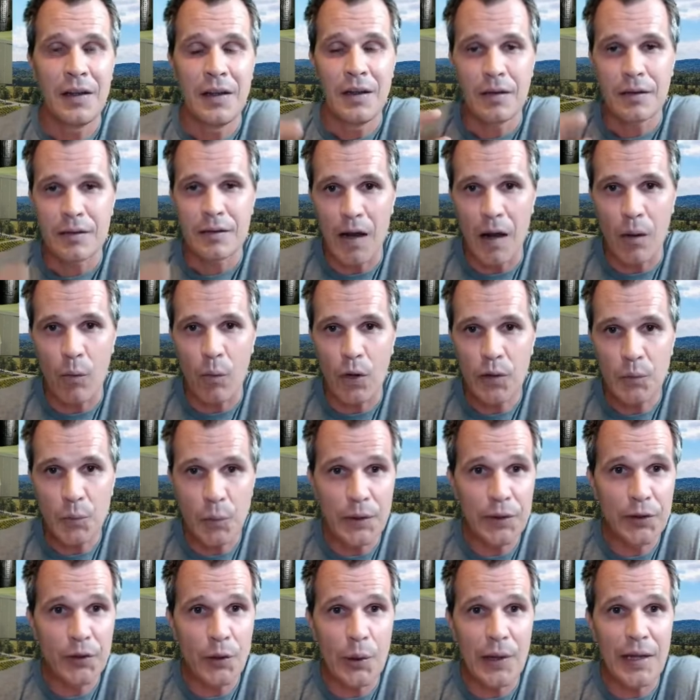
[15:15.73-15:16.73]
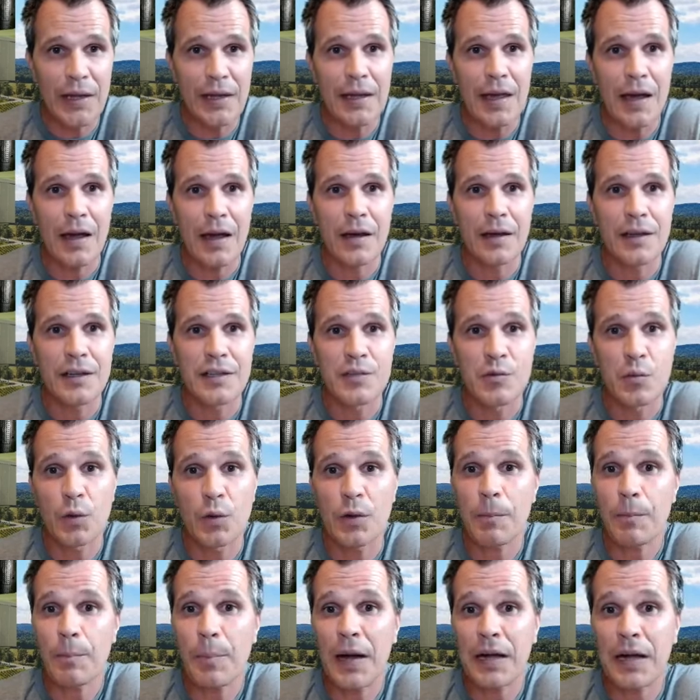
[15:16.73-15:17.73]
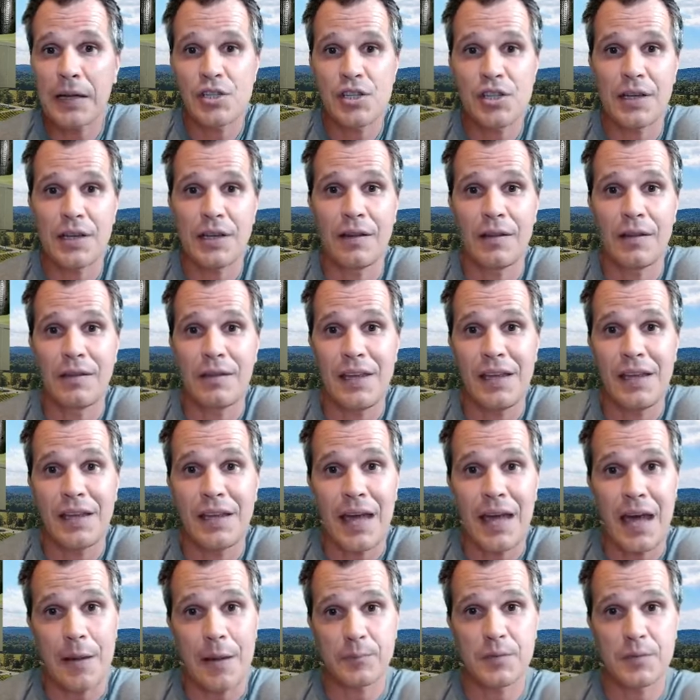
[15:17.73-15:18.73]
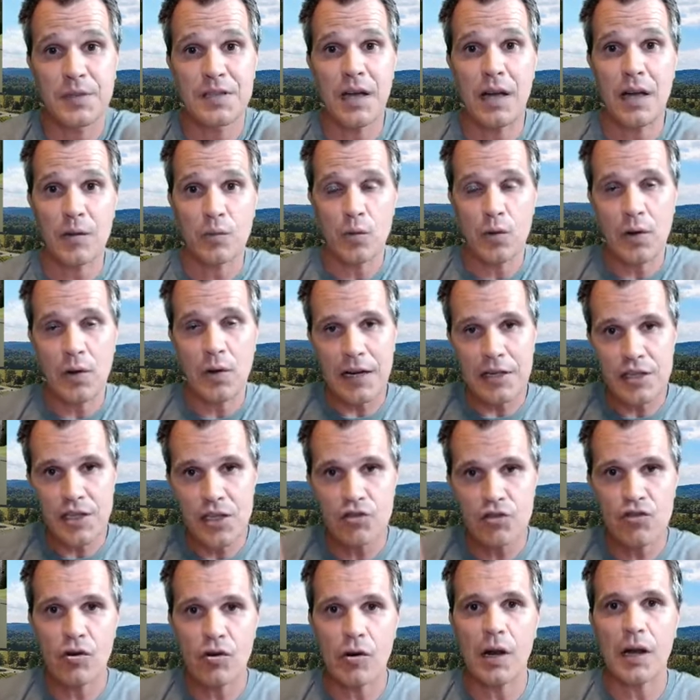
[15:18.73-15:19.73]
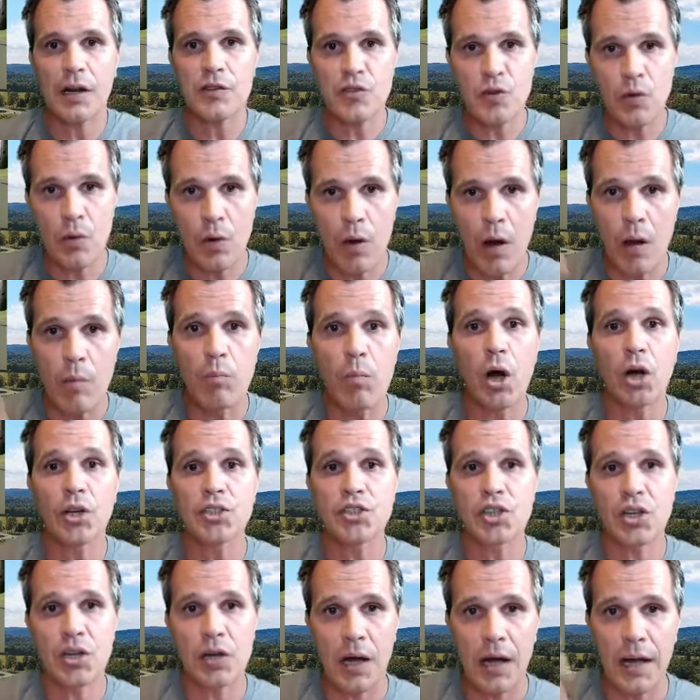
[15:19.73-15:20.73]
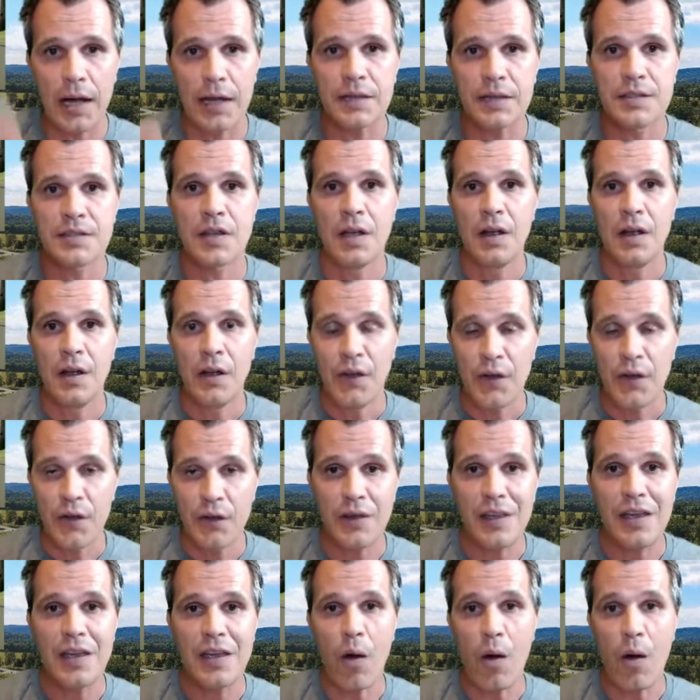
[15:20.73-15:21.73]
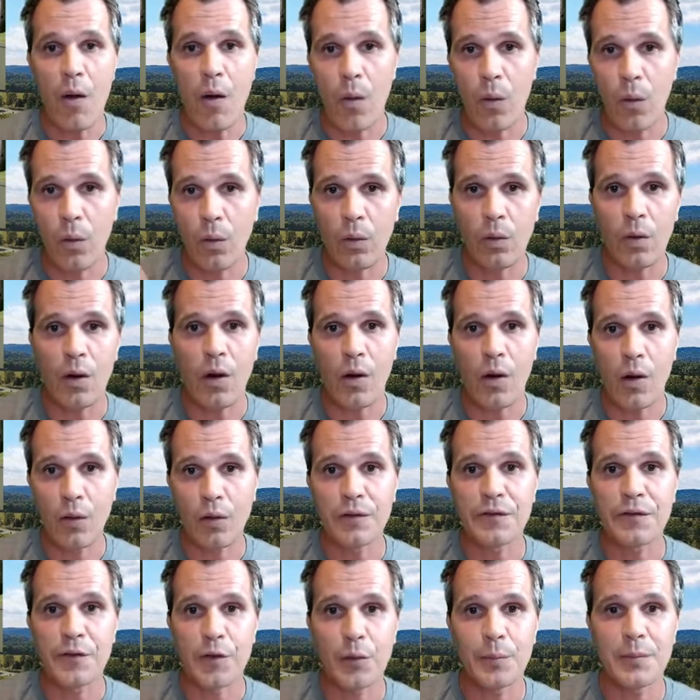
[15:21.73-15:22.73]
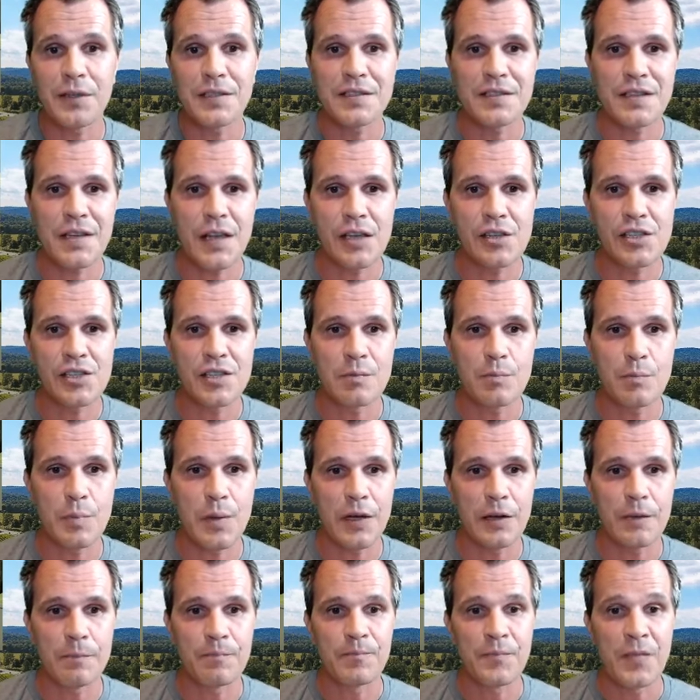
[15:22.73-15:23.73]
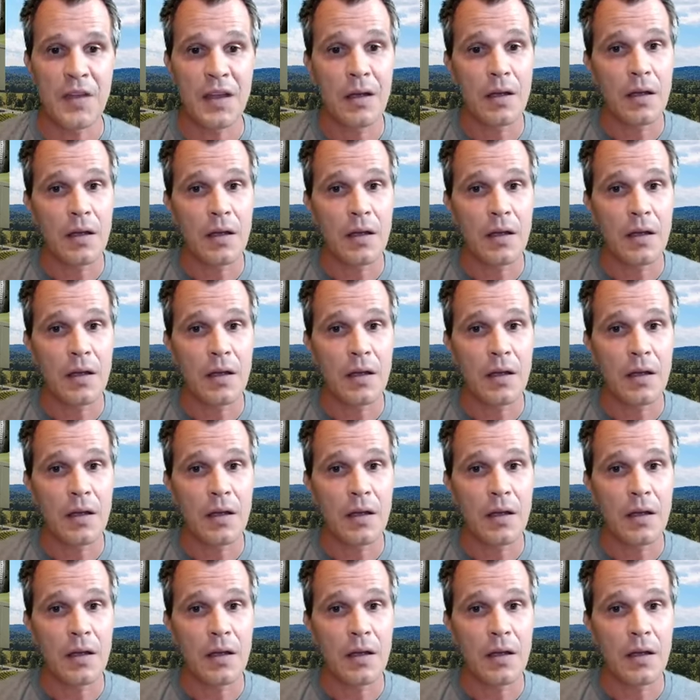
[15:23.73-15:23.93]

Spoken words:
Now, what we're doing here is we're punching the cap down. We're actually trying to homogenize the whole fermentation bin.